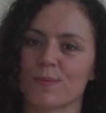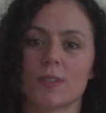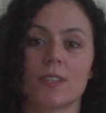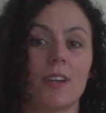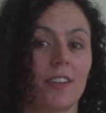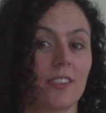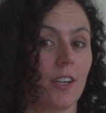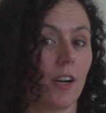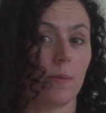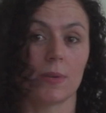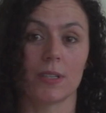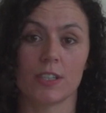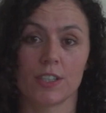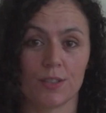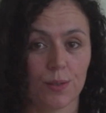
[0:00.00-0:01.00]
Not
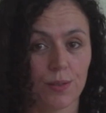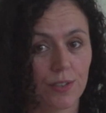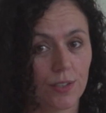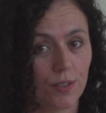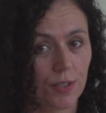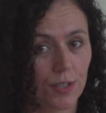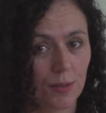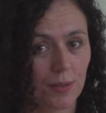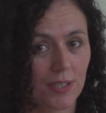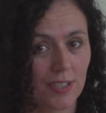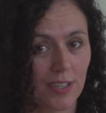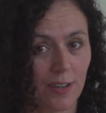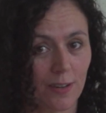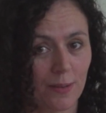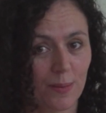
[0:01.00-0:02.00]
commonly used on
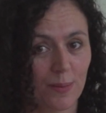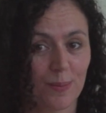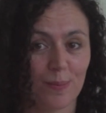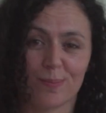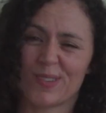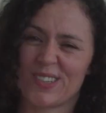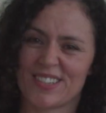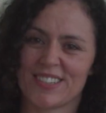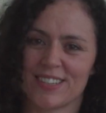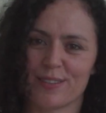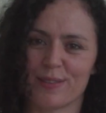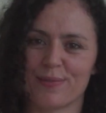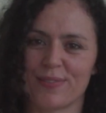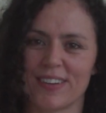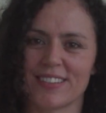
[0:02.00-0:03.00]
Curaçao, but still
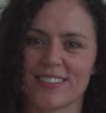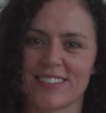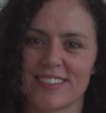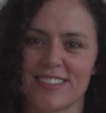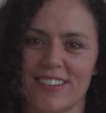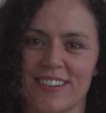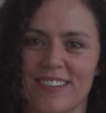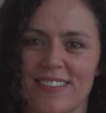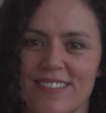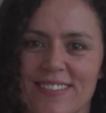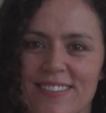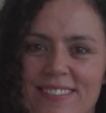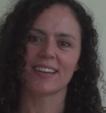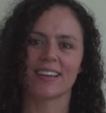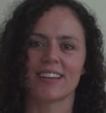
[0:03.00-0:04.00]
fun to know.
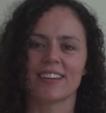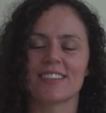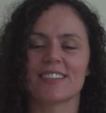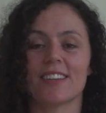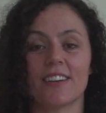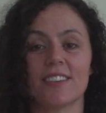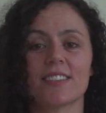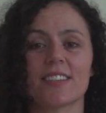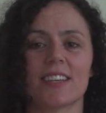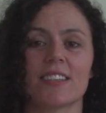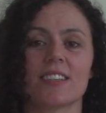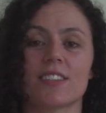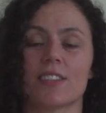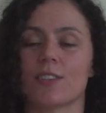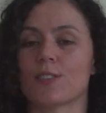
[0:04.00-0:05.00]
Dusk
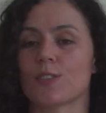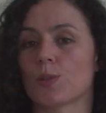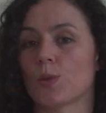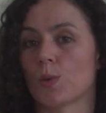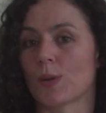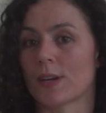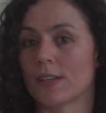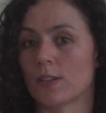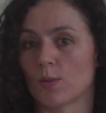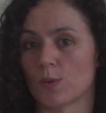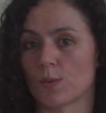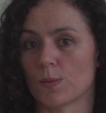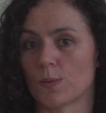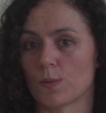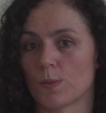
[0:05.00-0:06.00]
is scuritu,
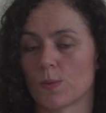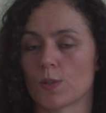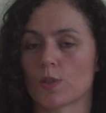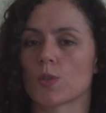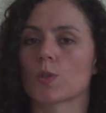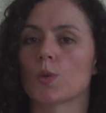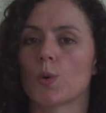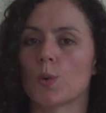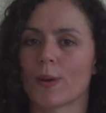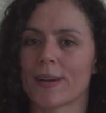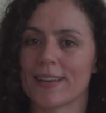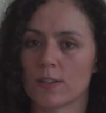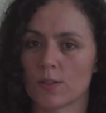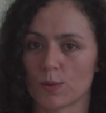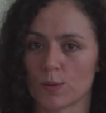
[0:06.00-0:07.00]

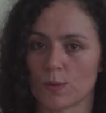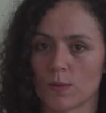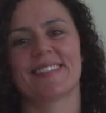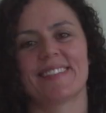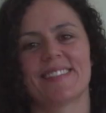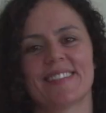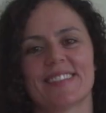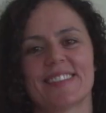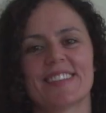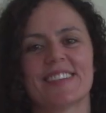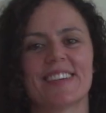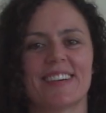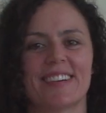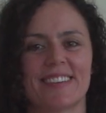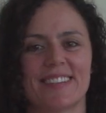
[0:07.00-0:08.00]
scuritu.
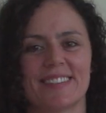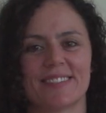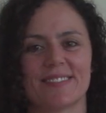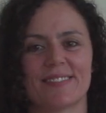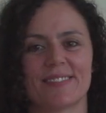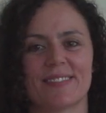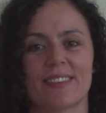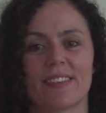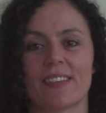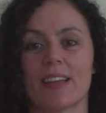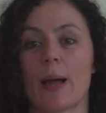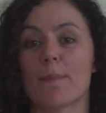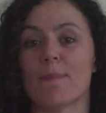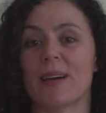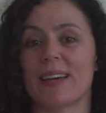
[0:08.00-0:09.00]
Dawn,
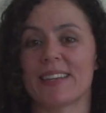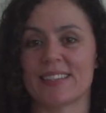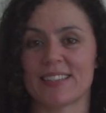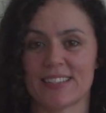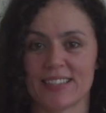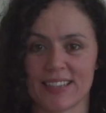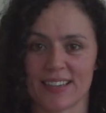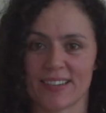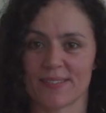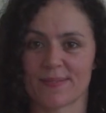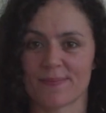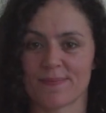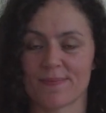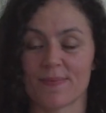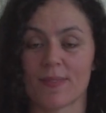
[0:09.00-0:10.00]
amanecer,
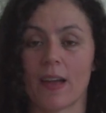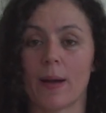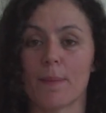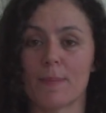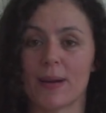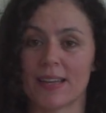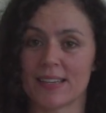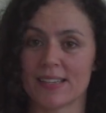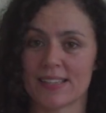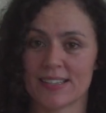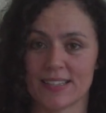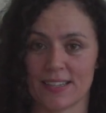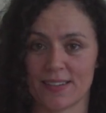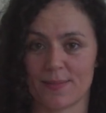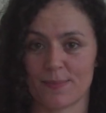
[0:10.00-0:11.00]

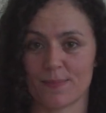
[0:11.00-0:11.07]
amanecer.